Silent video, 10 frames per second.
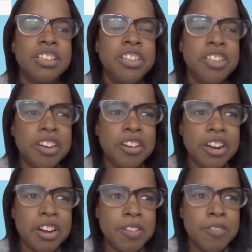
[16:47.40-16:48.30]

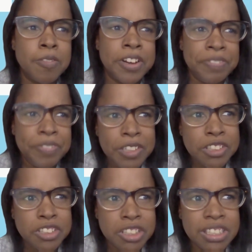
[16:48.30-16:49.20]
cook with
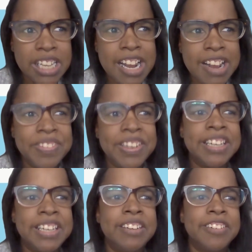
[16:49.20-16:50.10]
your staff
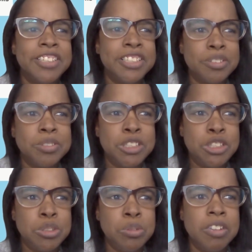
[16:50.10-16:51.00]
and cook
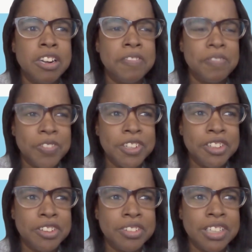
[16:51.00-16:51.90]
what you want for
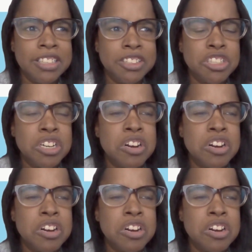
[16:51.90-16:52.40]
your lunch.